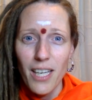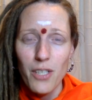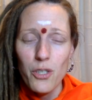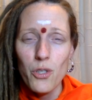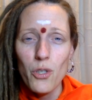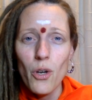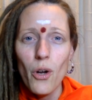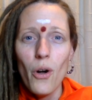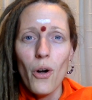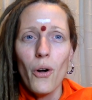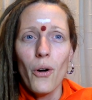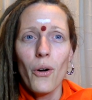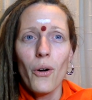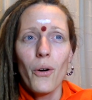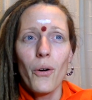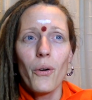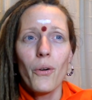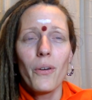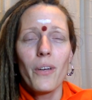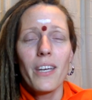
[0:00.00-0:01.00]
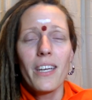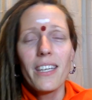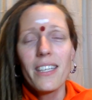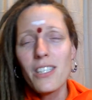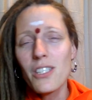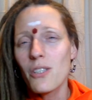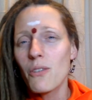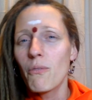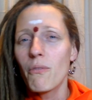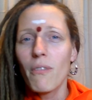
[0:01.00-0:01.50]
So he
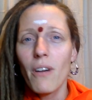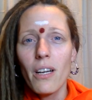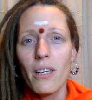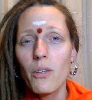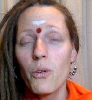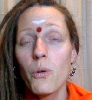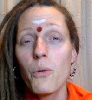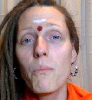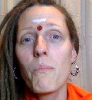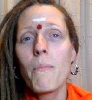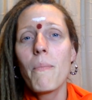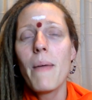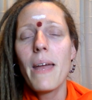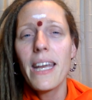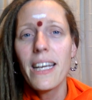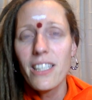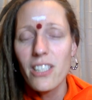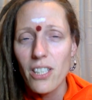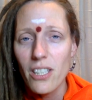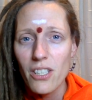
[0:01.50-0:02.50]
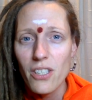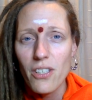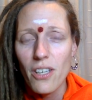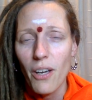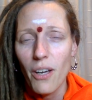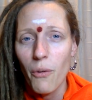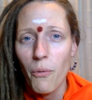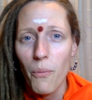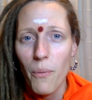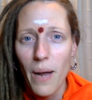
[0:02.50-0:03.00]
is the one who makes us
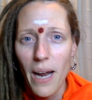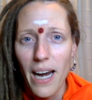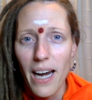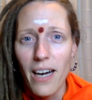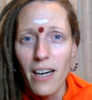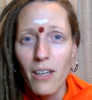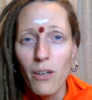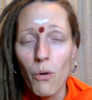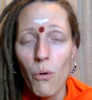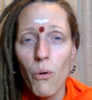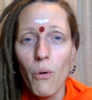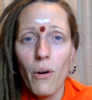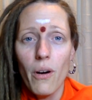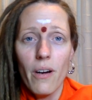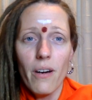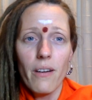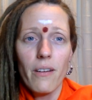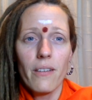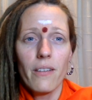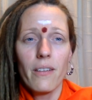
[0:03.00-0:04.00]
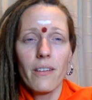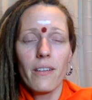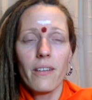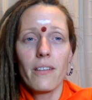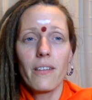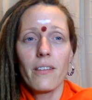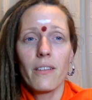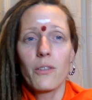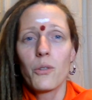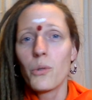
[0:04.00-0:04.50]
aware, or
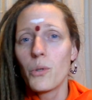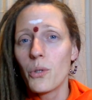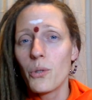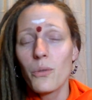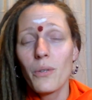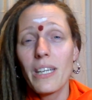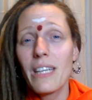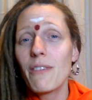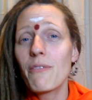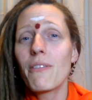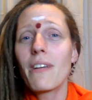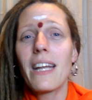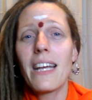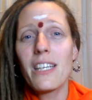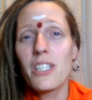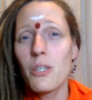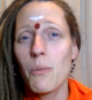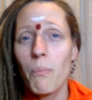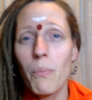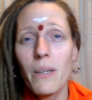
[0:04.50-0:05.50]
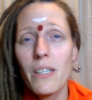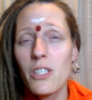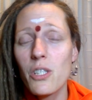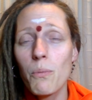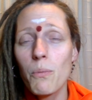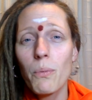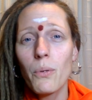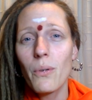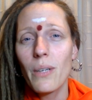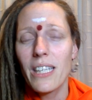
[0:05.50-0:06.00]
guru even as a
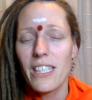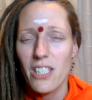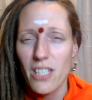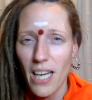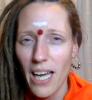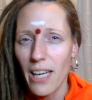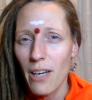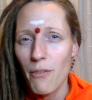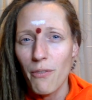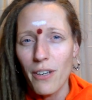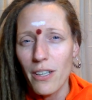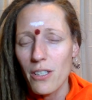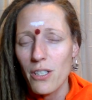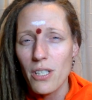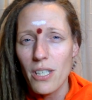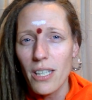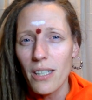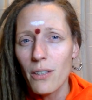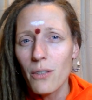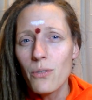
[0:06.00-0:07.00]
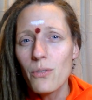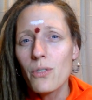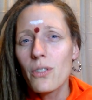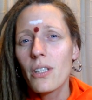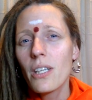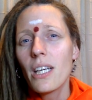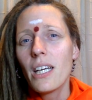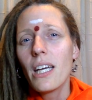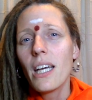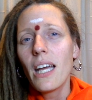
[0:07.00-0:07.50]
principle inside of ourselves,
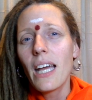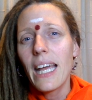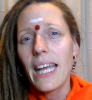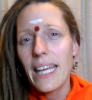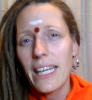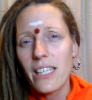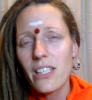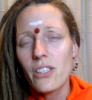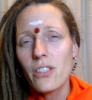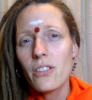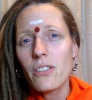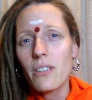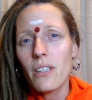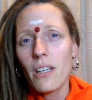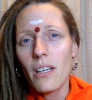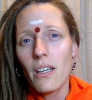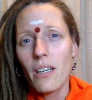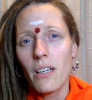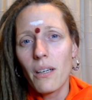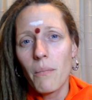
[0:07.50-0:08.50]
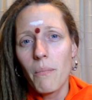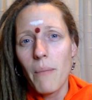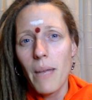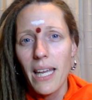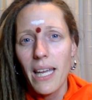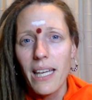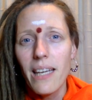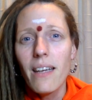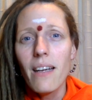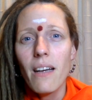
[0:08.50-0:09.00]
is
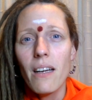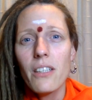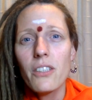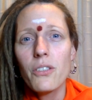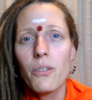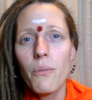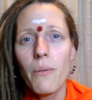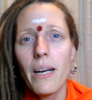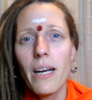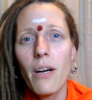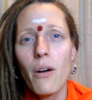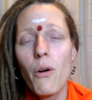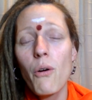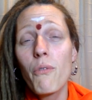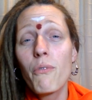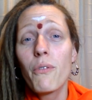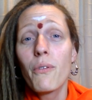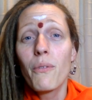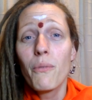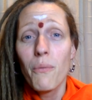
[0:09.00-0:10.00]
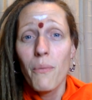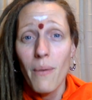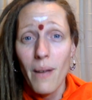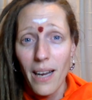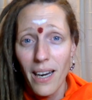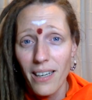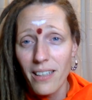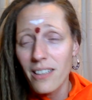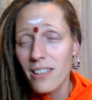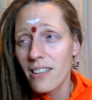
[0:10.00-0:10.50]
making us aware of
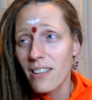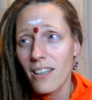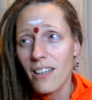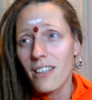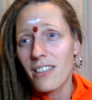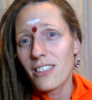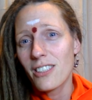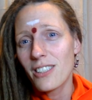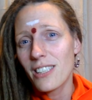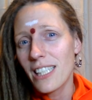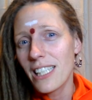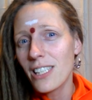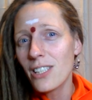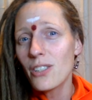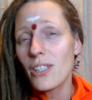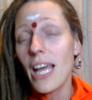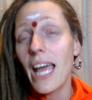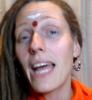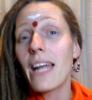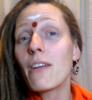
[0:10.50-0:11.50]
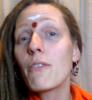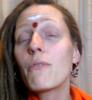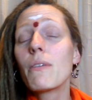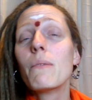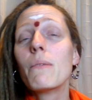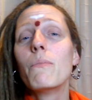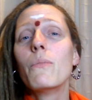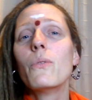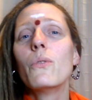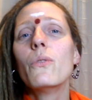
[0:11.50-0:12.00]
where the darkness is and
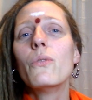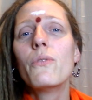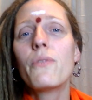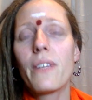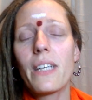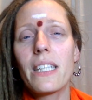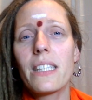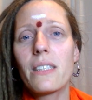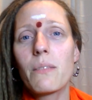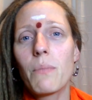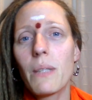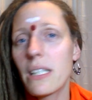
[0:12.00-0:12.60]
remove it.